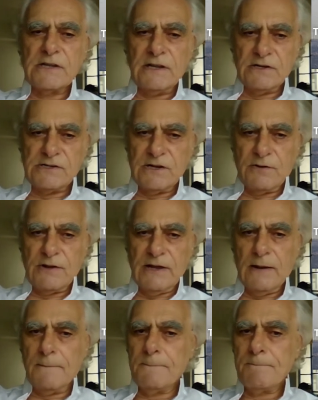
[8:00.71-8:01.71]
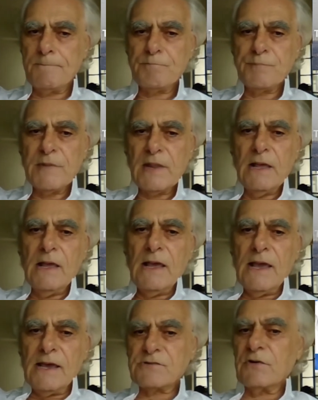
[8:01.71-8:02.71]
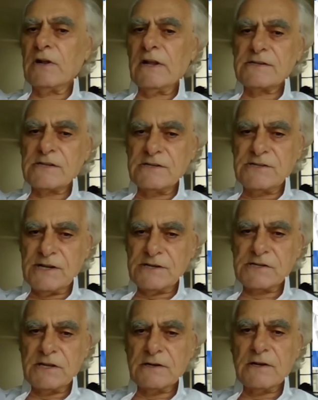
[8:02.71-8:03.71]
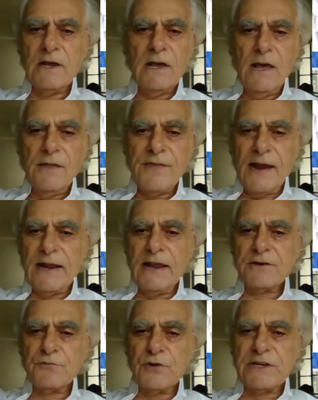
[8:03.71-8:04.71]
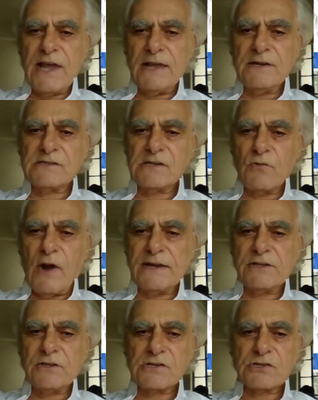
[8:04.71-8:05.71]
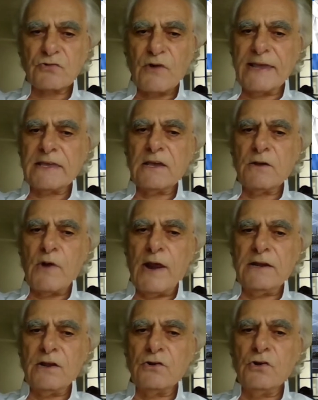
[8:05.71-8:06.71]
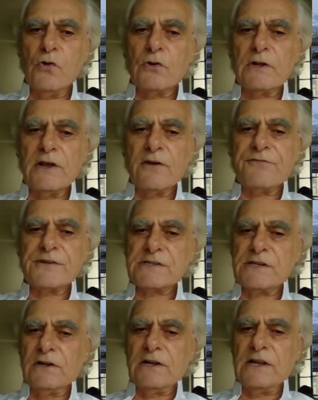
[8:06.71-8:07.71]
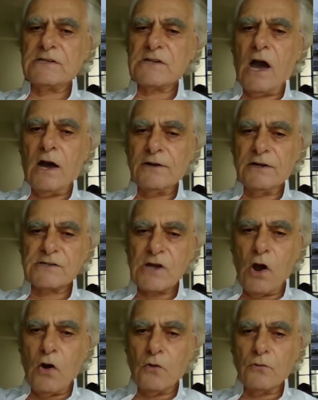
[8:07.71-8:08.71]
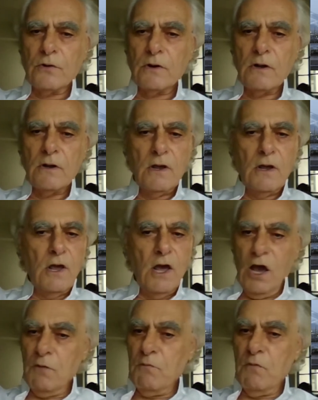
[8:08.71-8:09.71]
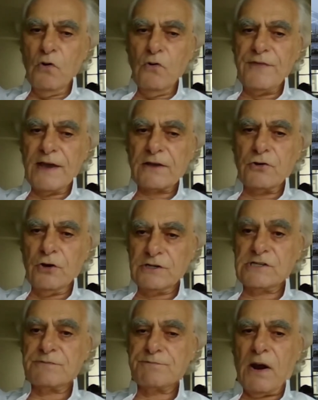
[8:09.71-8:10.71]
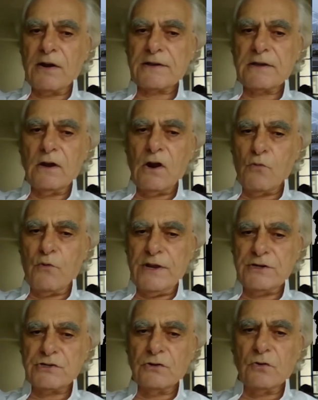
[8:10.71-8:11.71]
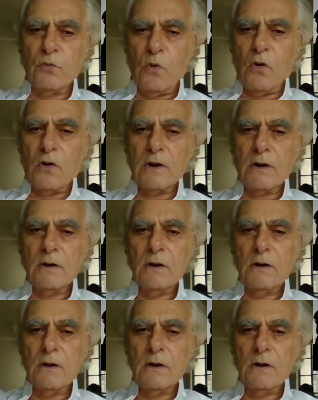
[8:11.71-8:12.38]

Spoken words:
in Syria. Israel has insisted that it retains the right to strike Iranian nuclear facilities on its own, a move that could spark a regional war.